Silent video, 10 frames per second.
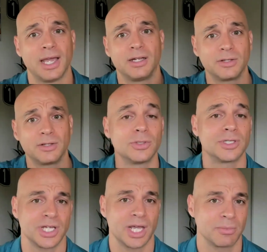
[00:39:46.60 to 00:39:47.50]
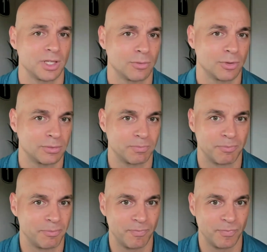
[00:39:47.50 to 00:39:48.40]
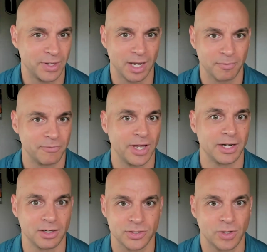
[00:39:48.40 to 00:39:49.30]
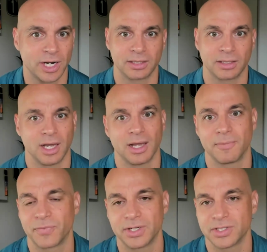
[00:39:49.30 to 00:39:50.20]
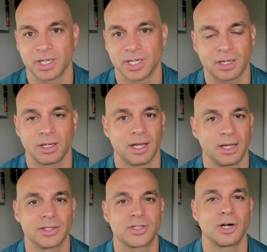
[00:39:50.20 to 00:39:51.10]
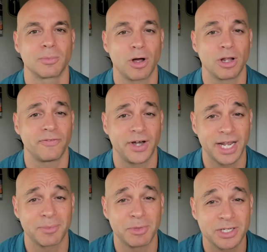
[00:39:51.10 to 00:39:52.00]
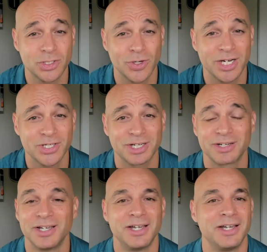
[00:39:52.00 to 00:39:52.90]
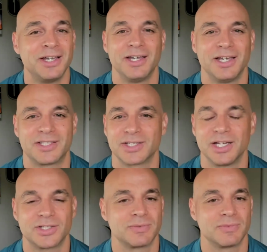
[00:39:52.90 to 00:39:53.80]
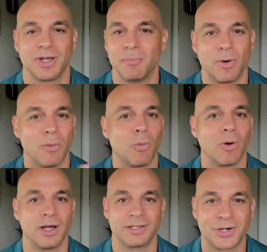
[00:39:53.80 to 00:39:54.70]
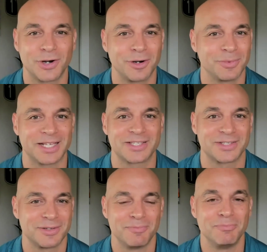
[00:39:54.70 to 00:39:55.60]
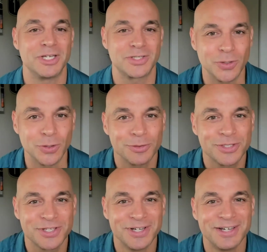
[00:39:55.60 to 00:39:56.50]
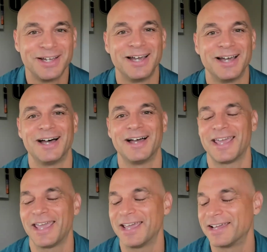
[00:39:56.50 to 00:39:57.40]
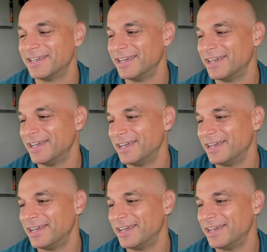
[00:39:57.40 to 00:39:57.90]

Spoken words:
and they'll do the same thing with vendors, right? There's a term called fund administration. It's a term that's misused, and